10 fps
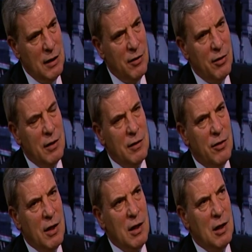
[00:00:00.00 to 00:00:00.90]
in
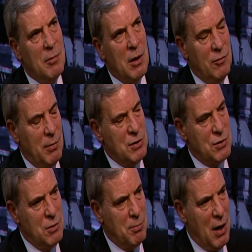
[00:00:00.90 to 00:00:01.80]
thinking about, you
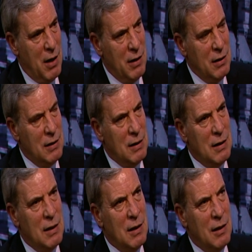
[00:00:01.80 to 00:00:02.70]
mentioned Dubai
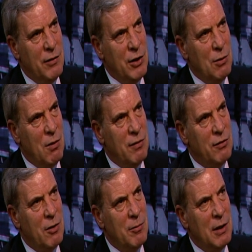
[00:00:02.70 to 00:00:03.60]
and the new
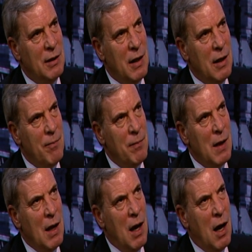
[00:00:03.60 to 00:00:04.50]
office opening there.
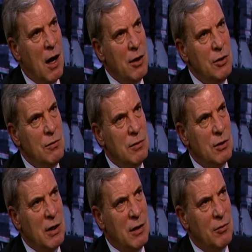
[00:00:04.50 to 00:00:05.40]
Are you
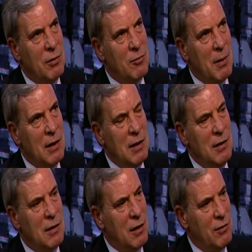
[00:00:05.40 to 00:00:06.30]
looking to expand
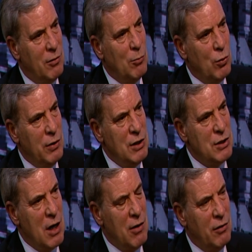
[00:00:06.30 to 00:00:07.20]
into kind of some more
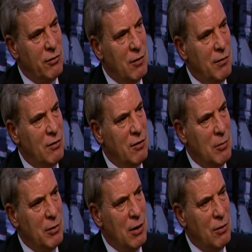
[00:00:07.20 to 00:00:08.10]
niche areas? So, for
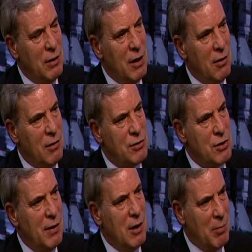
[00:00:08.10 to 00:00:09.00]
example, the whole area of
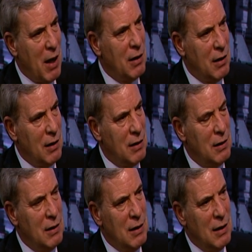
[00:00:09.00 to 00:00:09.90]
Sharia banking,
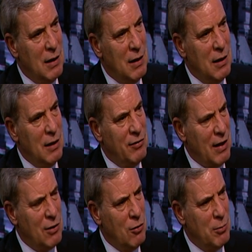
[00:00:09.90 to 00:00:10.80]
is that an